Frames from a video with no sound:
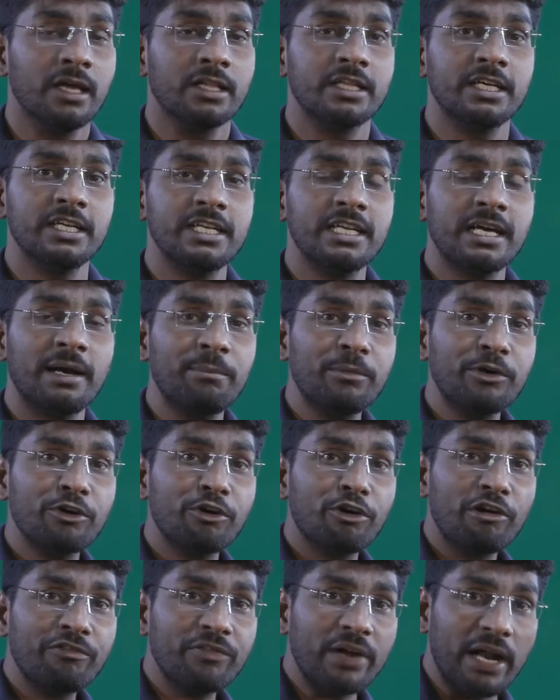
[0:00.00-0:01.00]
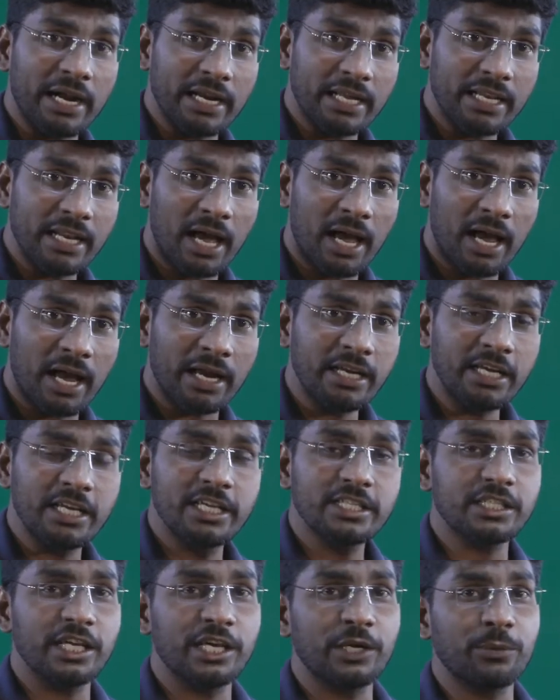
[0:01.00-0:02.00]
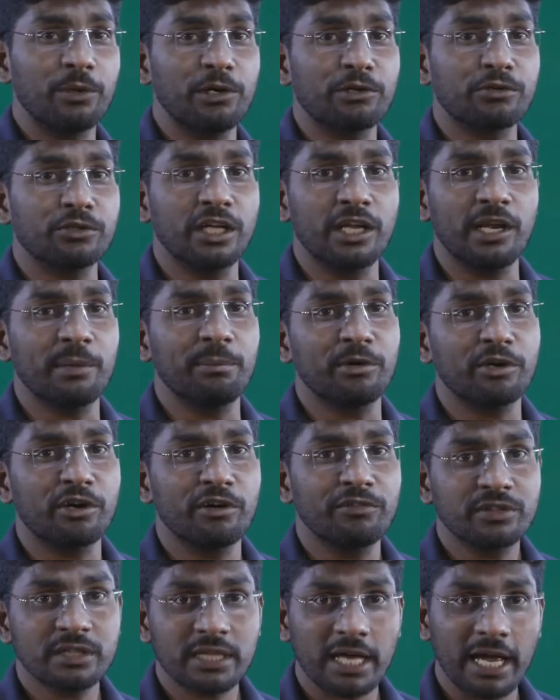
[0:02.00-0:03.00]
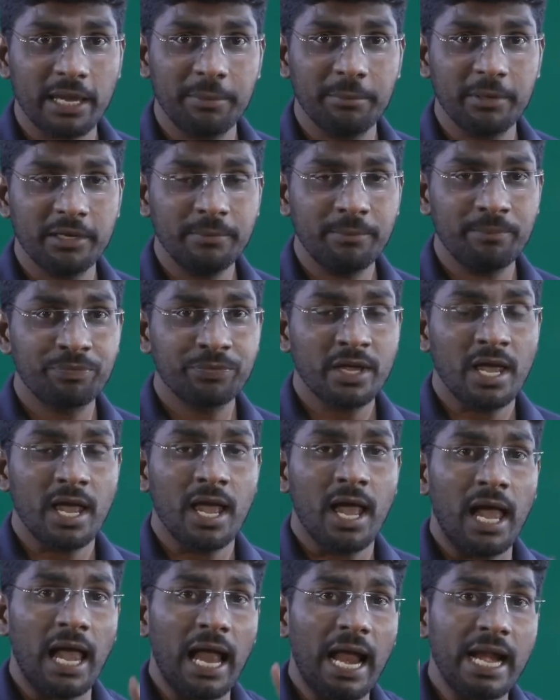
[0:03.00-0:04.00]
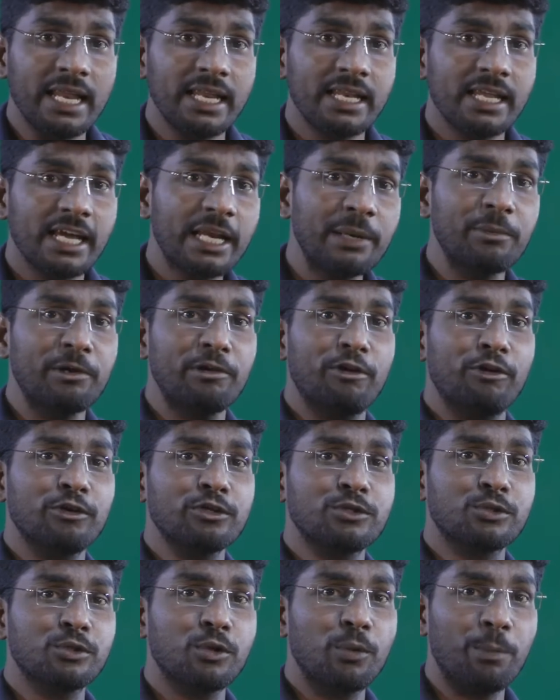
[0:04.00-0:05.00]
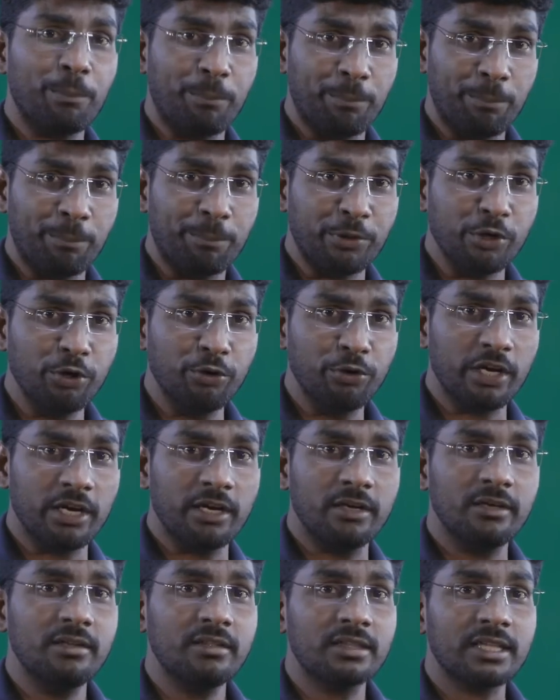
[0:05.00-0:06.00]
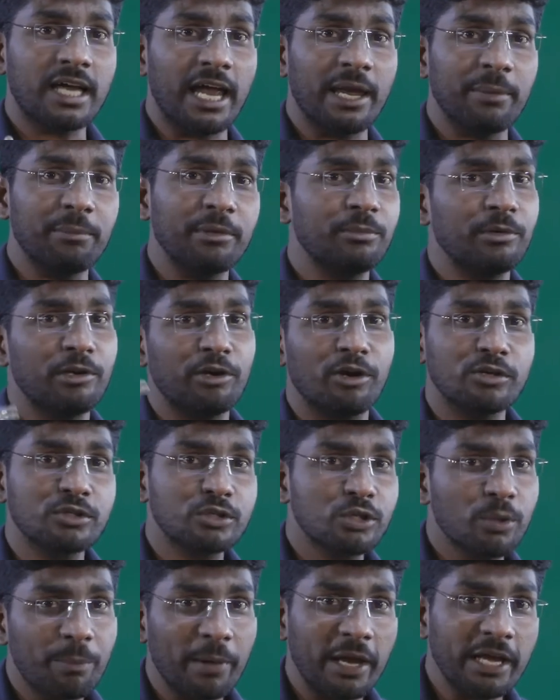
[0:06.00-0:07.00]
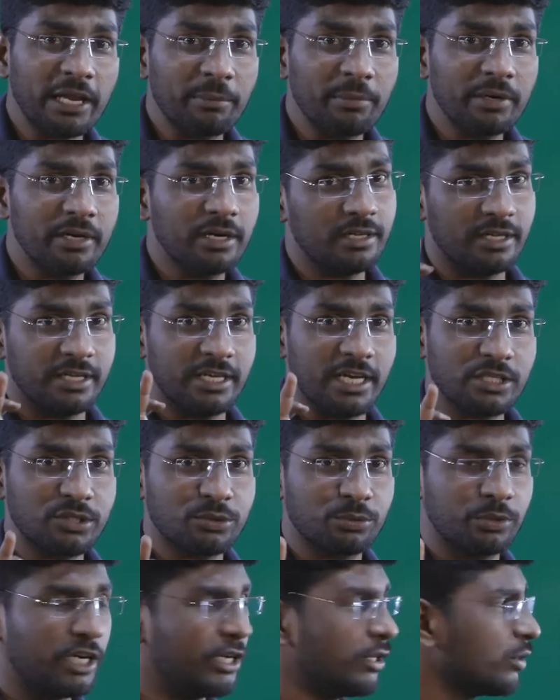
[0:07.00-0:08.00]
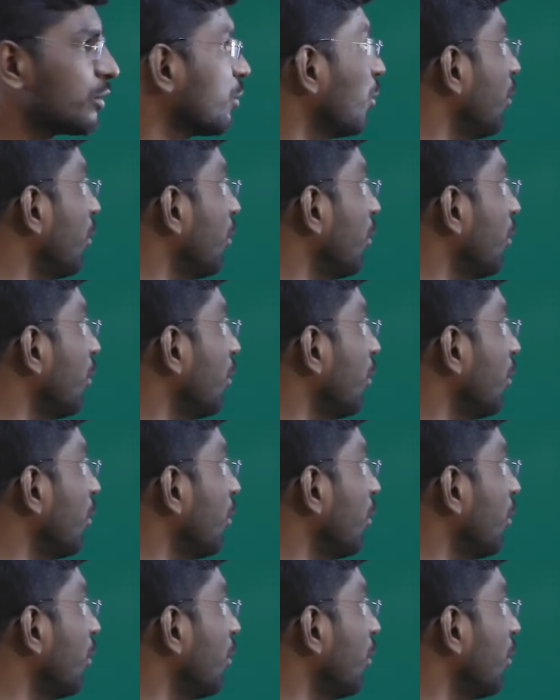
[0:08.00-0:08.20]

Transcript: The number of adenine is equal to the number of thymine. Adenine belongs to purine, thymine belongs to pyrimidine. Yes, students.